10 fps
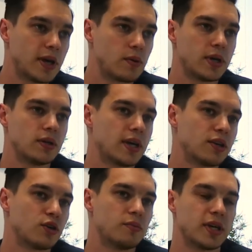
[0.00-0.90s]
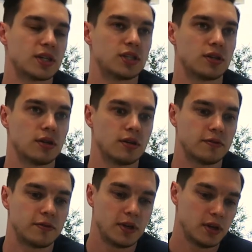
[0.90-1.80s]
That way you get a good mixture
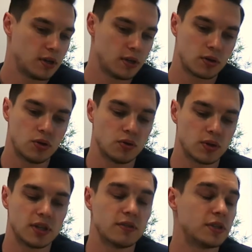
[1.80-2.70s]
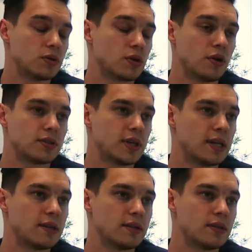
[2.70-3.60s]
of, you know, cool individual
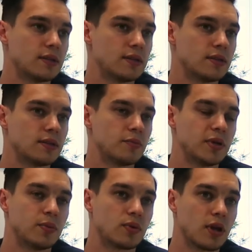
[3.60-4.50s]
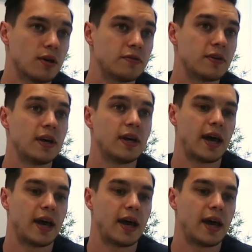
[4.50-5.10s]
content that people love,